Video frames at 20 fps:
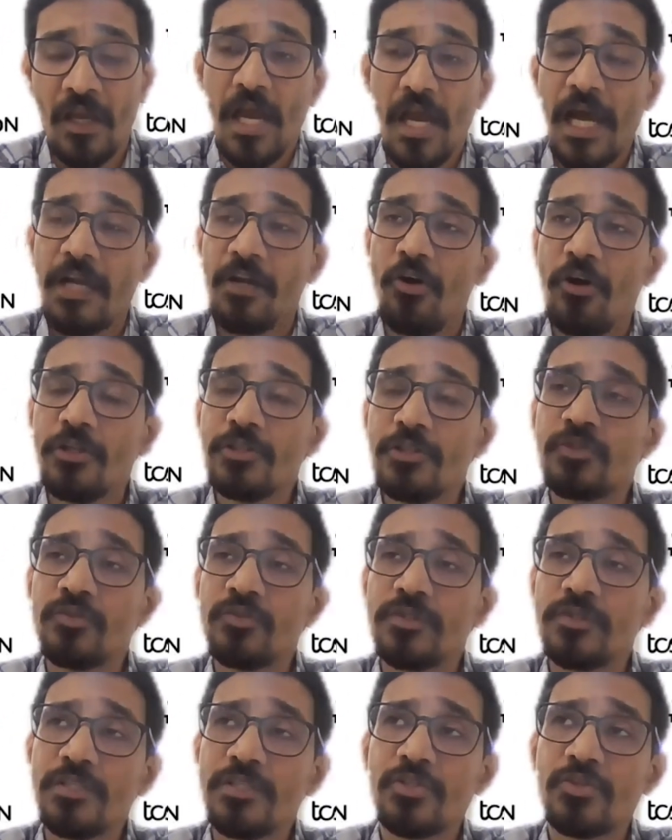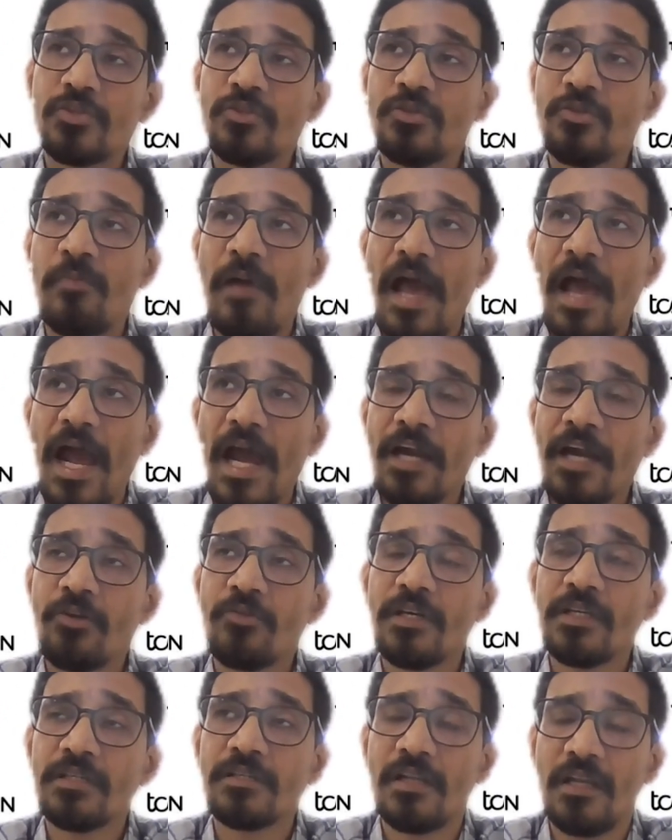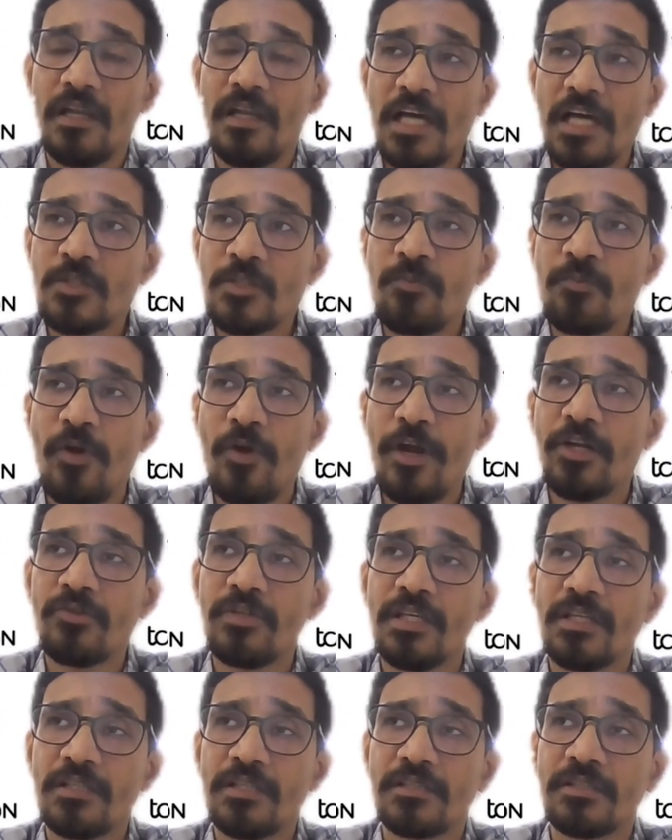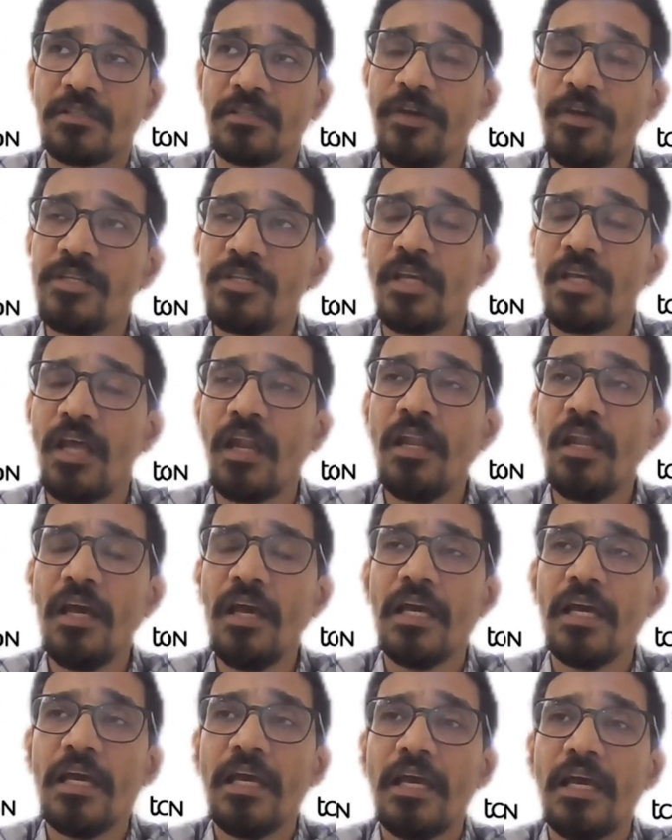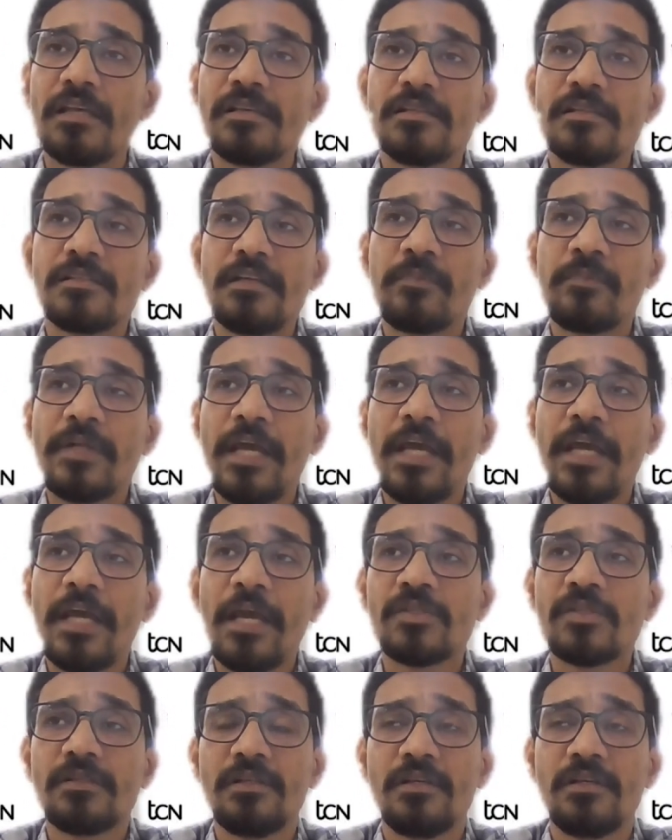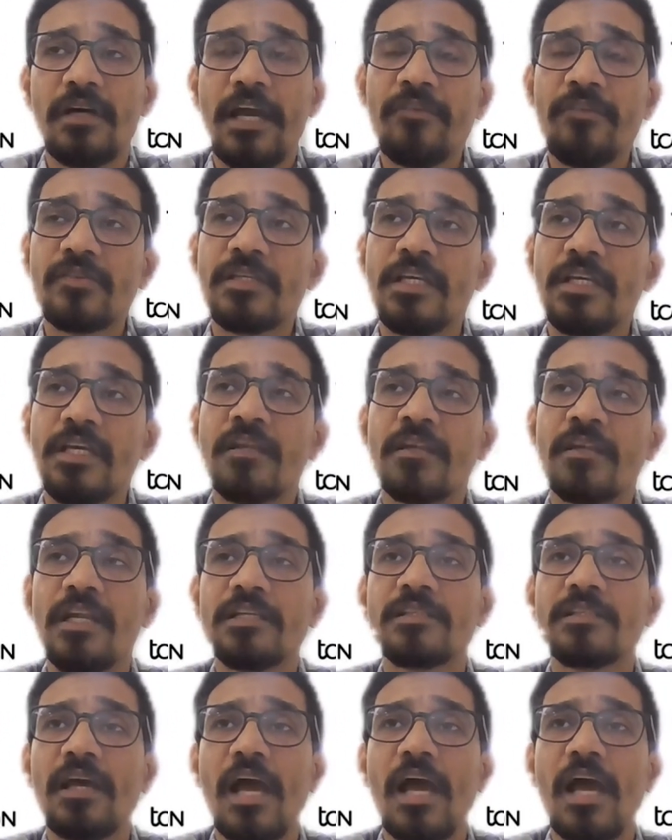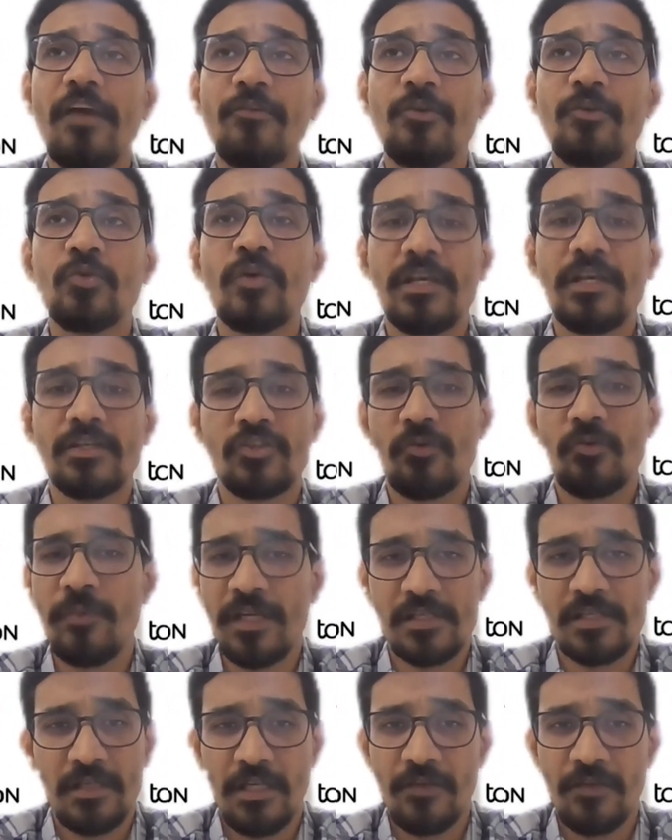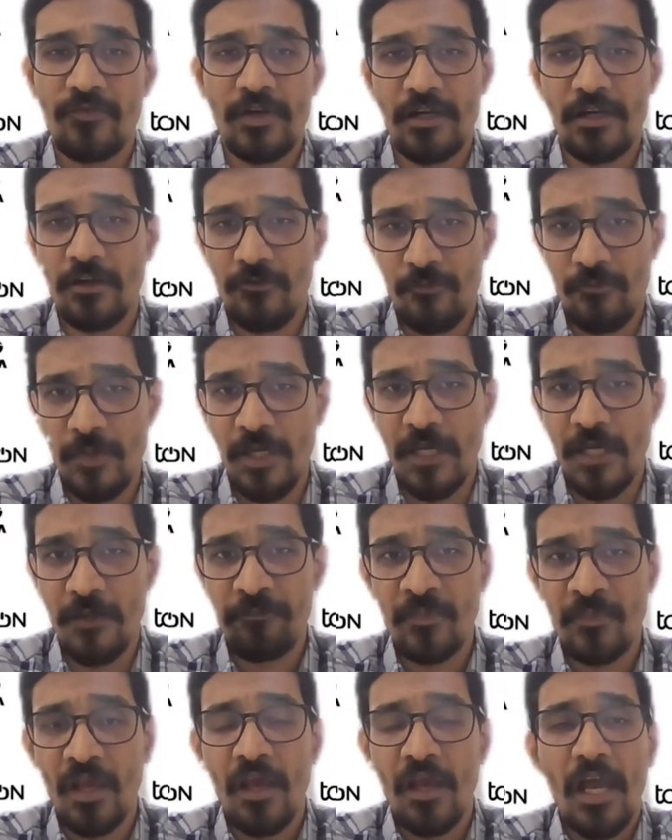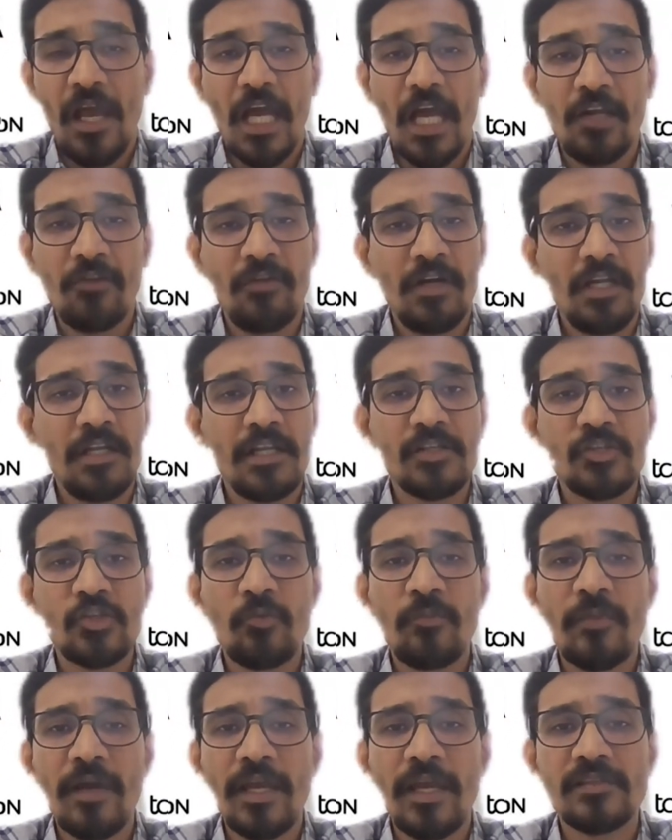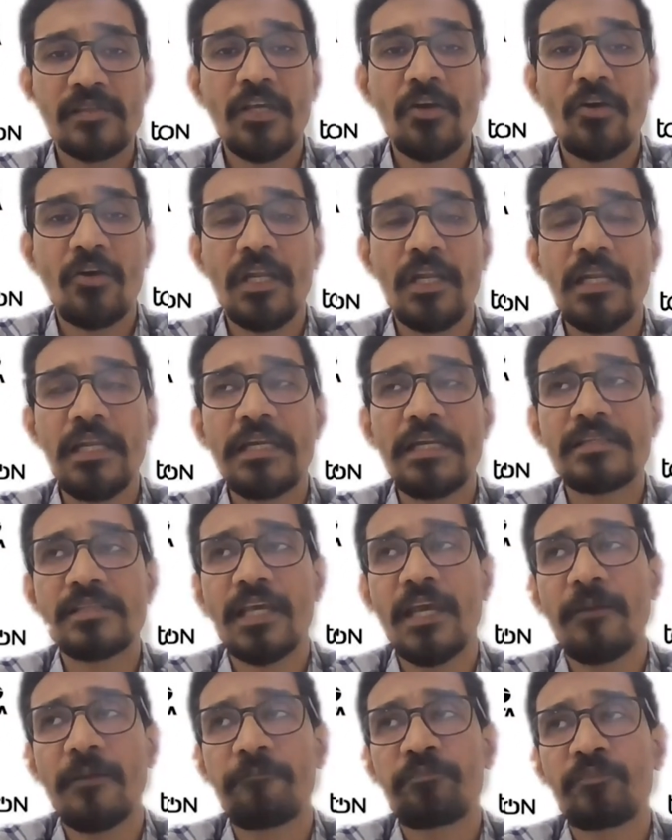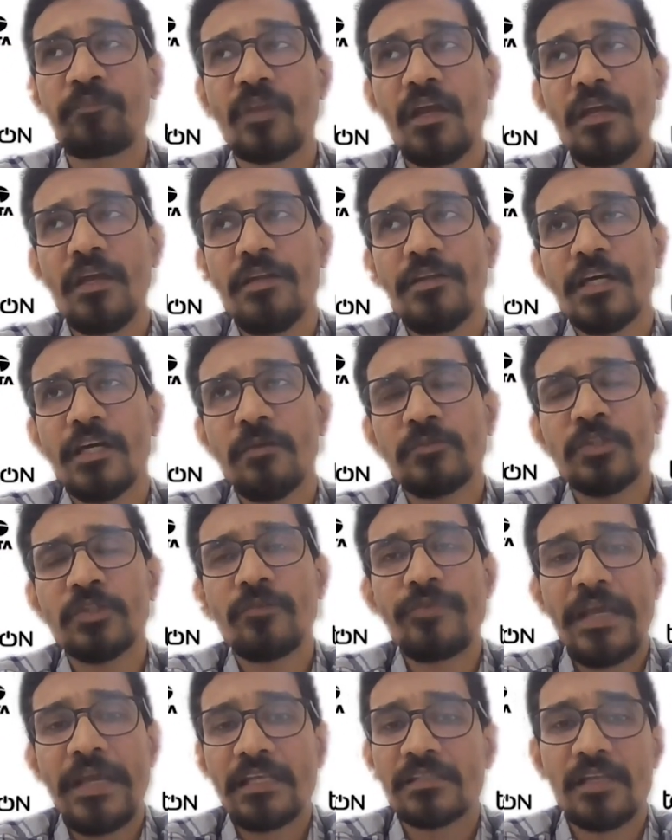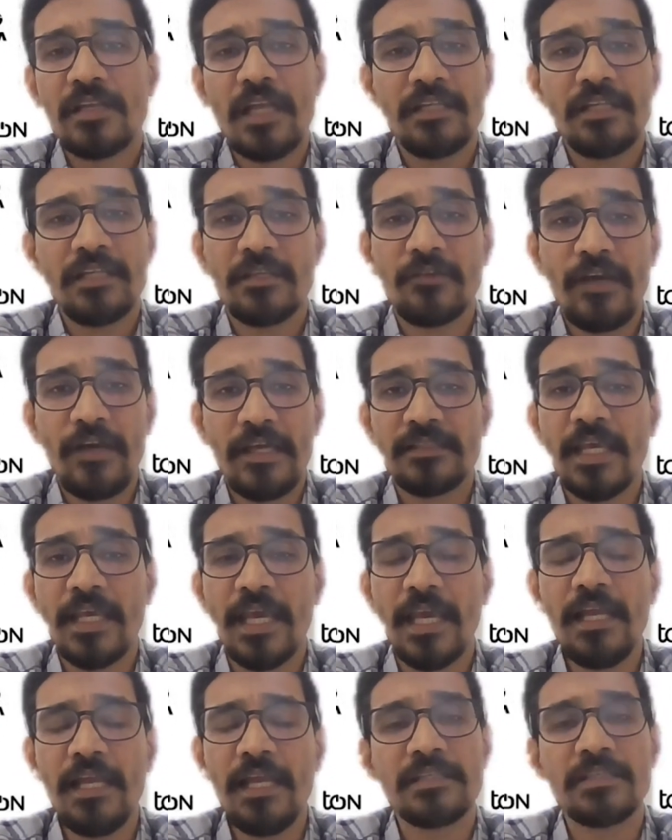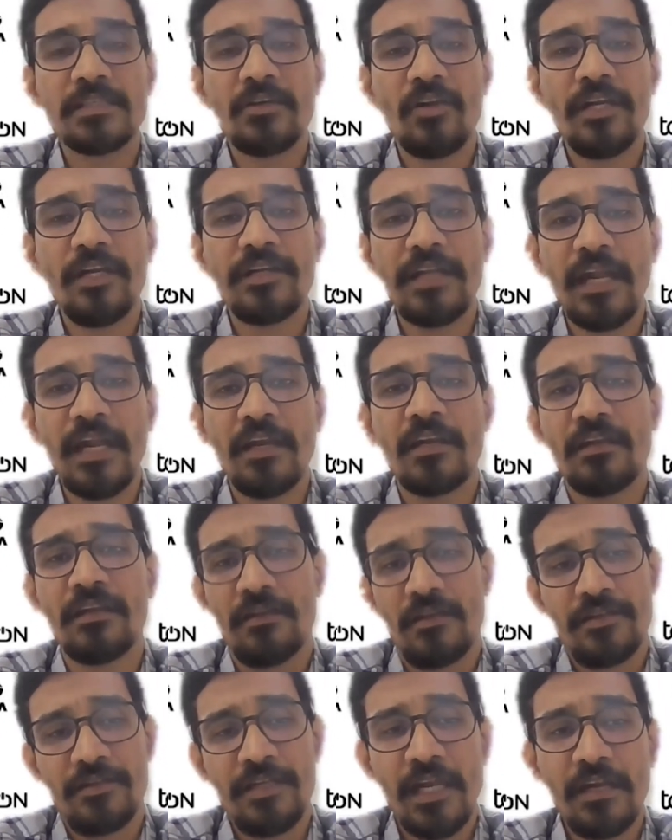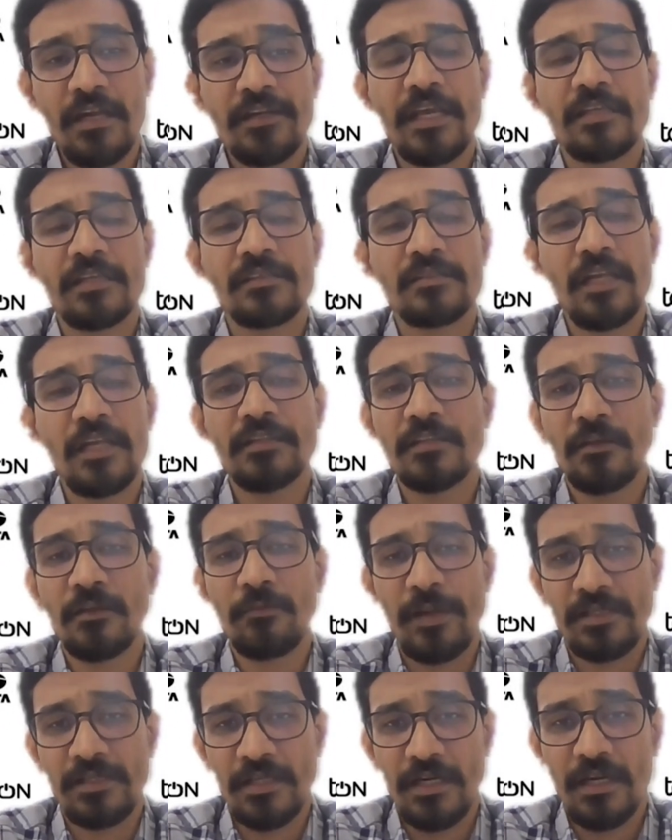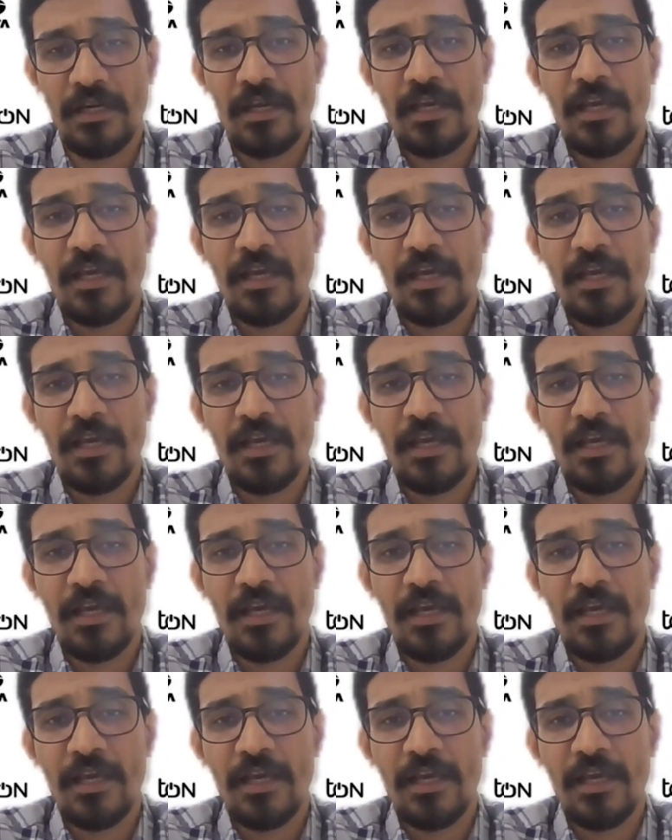And also, just to add to a last point to this question, is that sometimes I've seen, let's say I have two resumes in front of me, and one resume I see only, let's say, in terms of text lines, if I say, let's say only 10 text lines are present.